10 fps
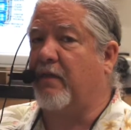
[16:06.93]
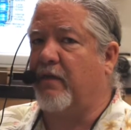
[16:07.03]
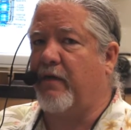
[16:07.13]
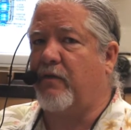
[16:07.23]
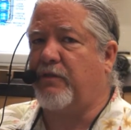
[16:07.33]
a
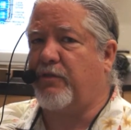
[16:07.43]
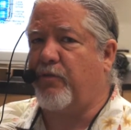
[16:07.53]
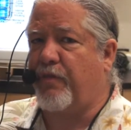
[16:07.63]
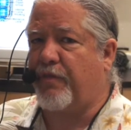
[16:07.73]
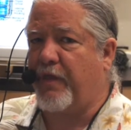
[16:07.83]
little
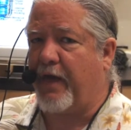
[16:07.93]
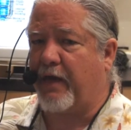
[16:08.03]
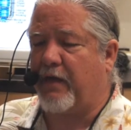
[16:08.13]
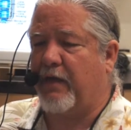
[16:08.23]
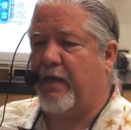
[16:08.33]
too thick.
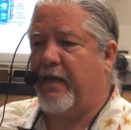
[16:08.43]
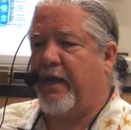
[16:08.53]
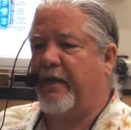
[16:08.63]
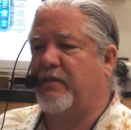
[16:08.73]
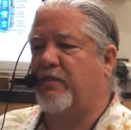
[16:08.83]

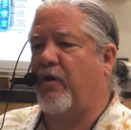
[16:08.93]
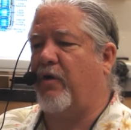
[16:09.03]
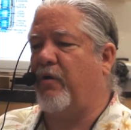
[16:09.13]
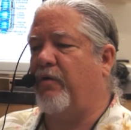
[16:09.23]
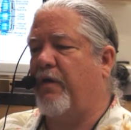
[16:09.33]
And
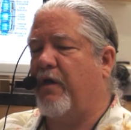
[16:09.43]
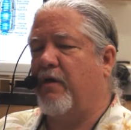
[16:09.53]
so